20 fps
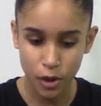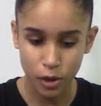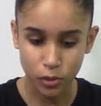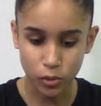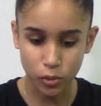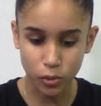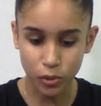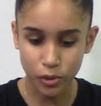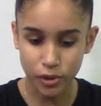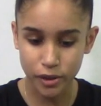
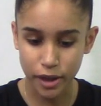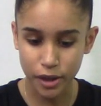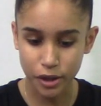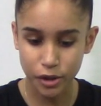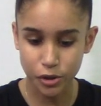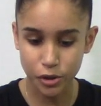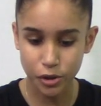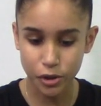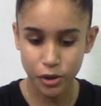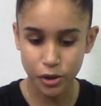dual
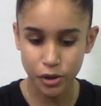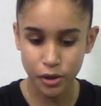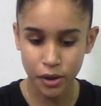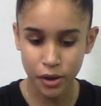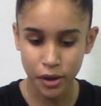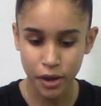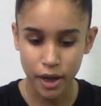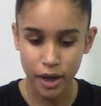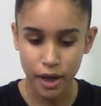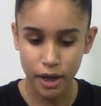
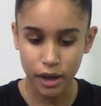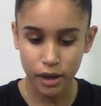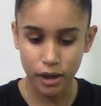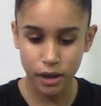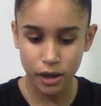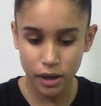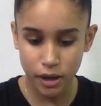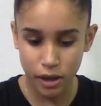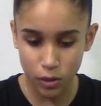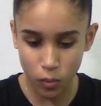textured
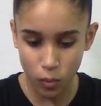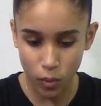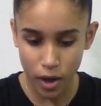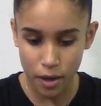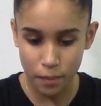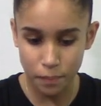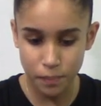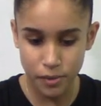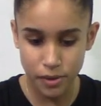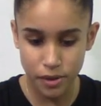cleaning
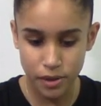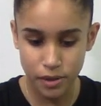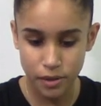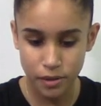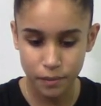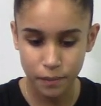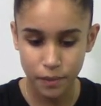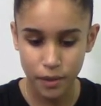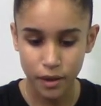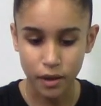wipes.
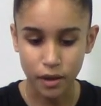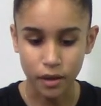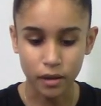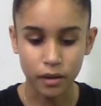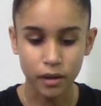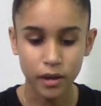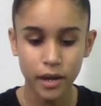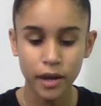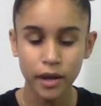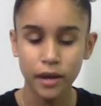
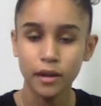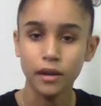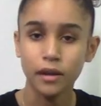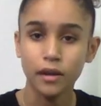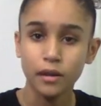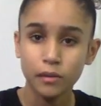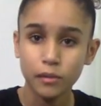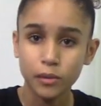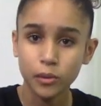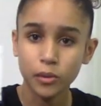Alright,
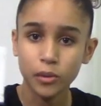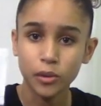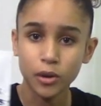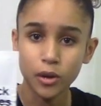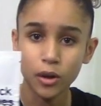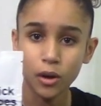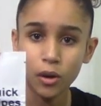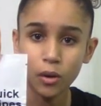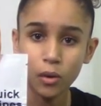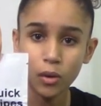if you were to
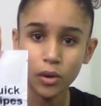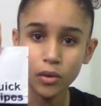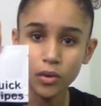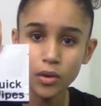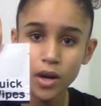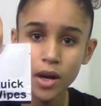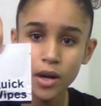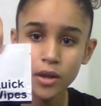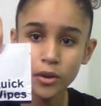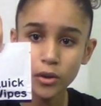go
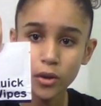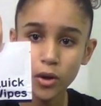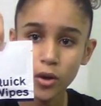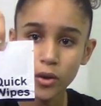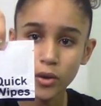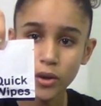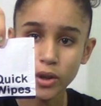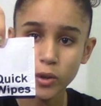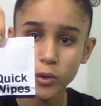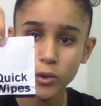online, they
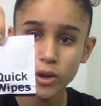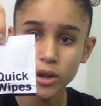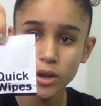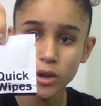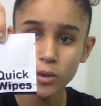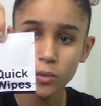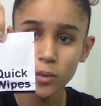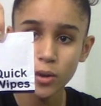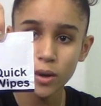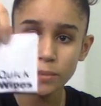call the
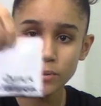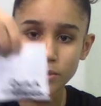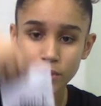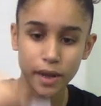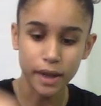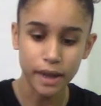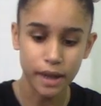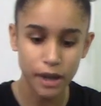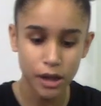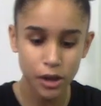cleaning wipes
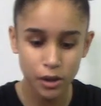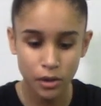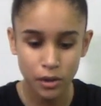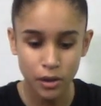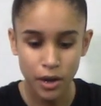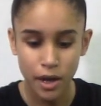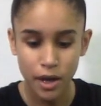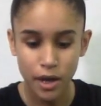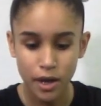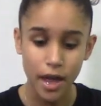right here.
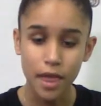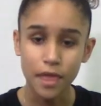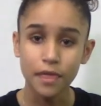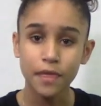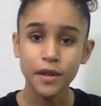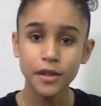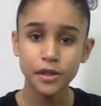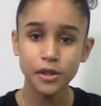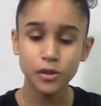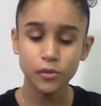
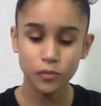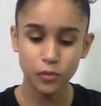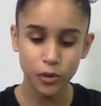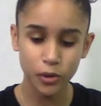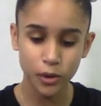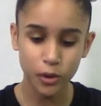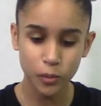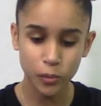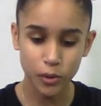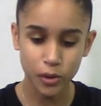This is
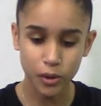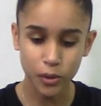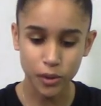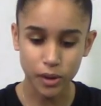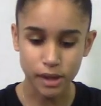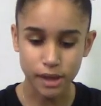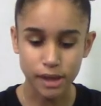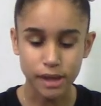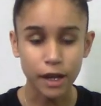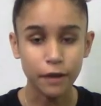really where you
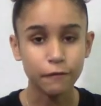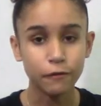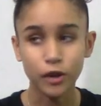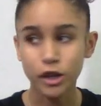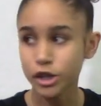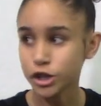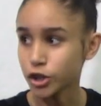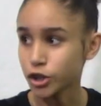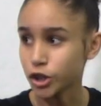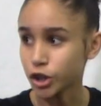can stay
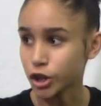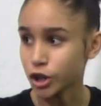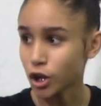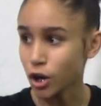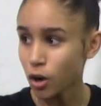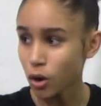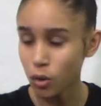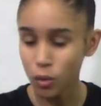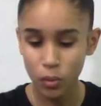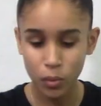fresh on the
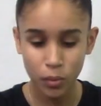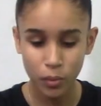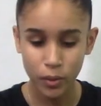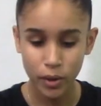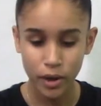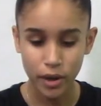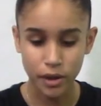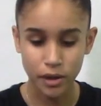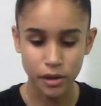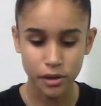go.
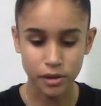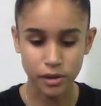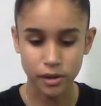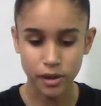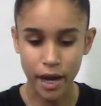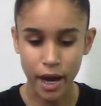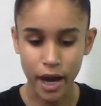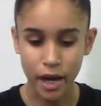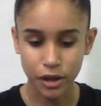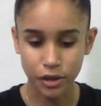This is
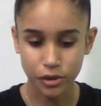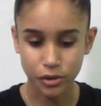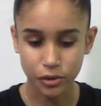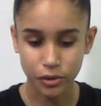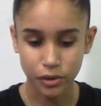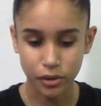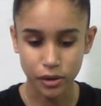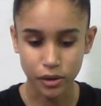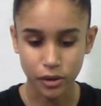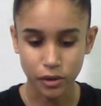
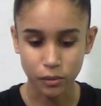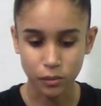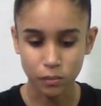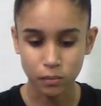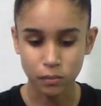actually,